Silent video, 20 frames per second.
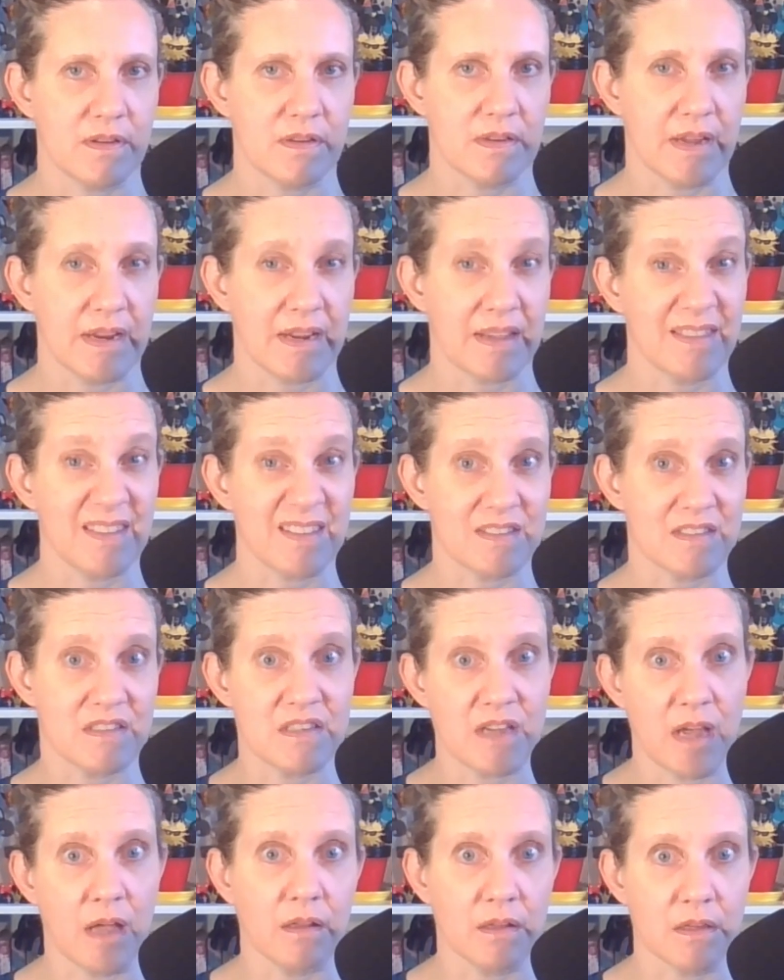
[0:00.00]
like the
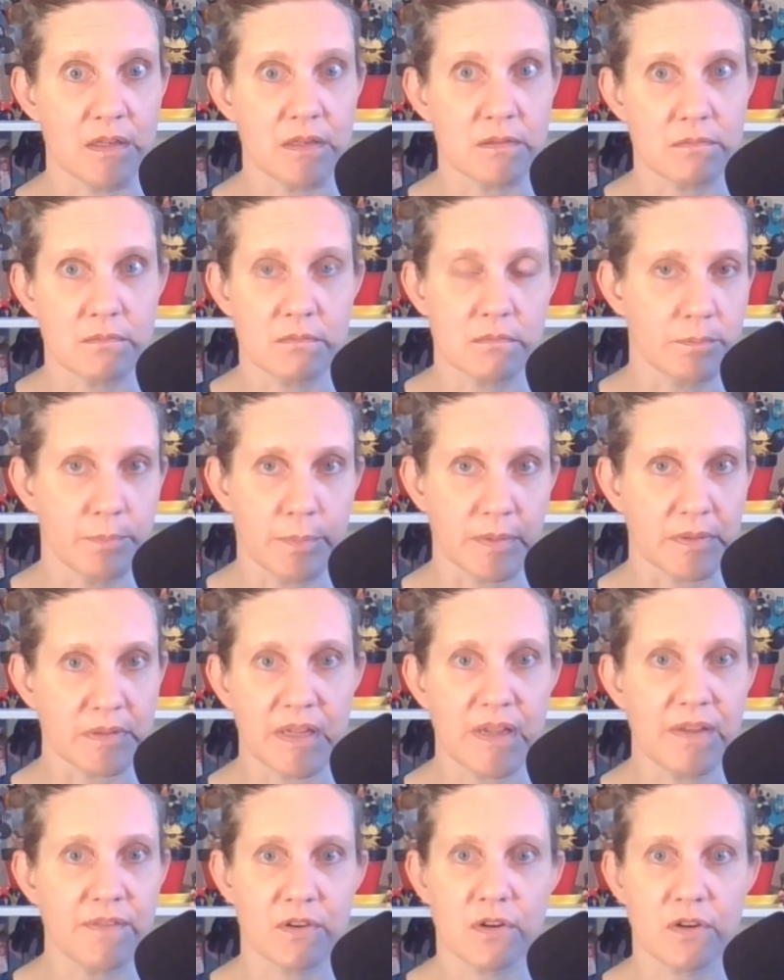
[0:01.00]
zealot
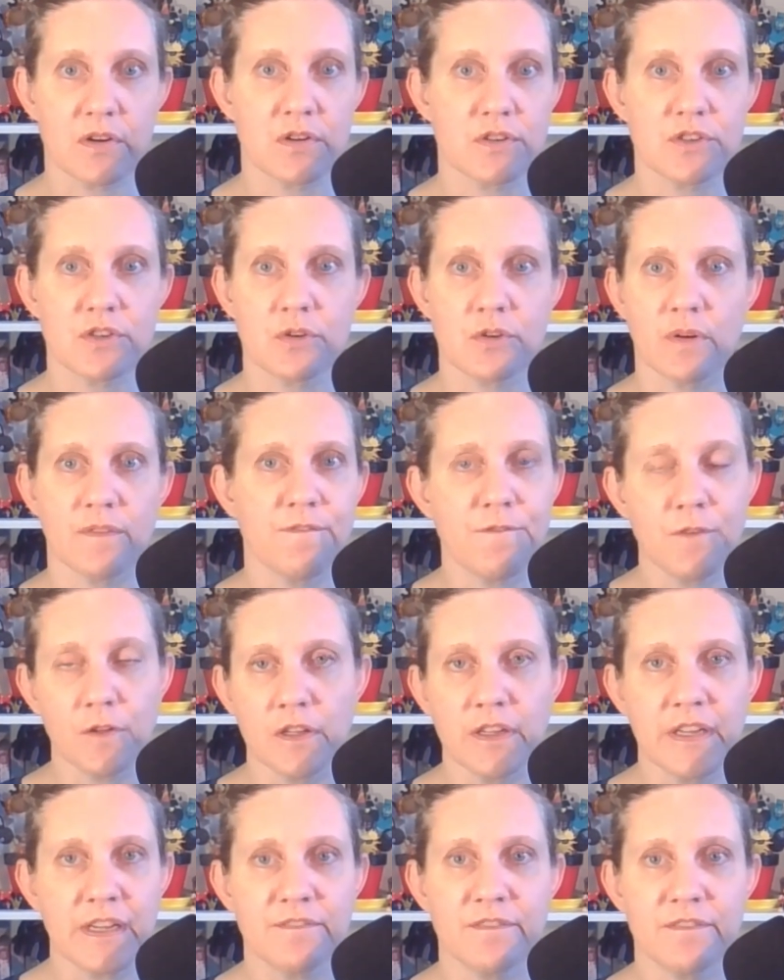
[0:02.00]
believers who are
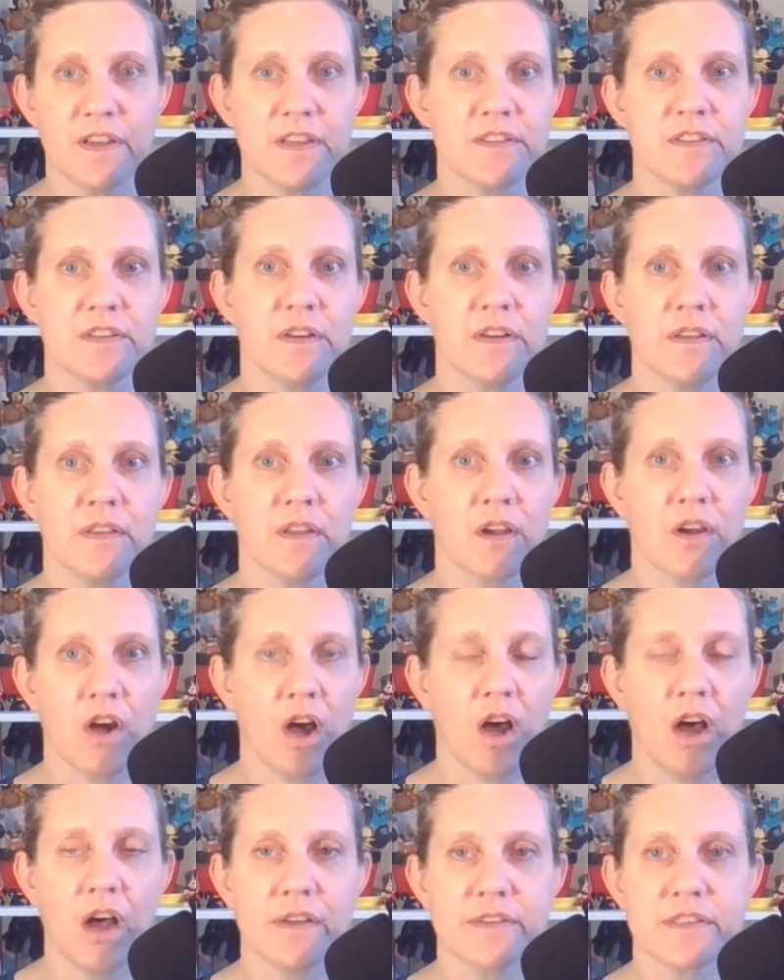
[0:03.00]
fully invested in the
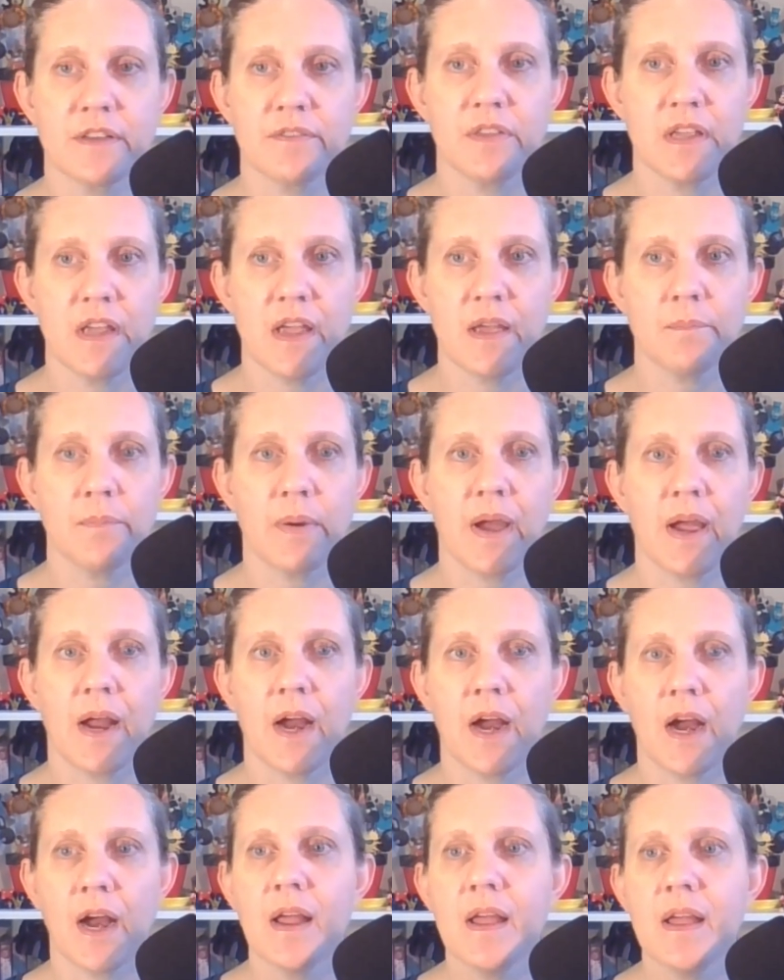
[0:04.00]
cause of the
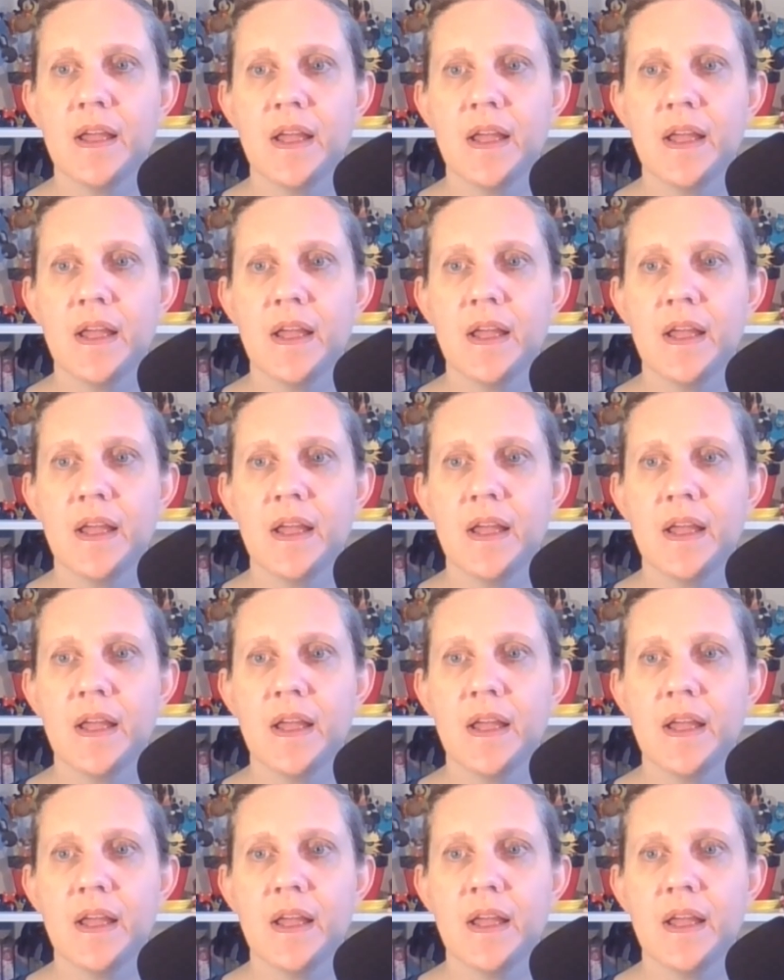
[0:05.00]
Empire.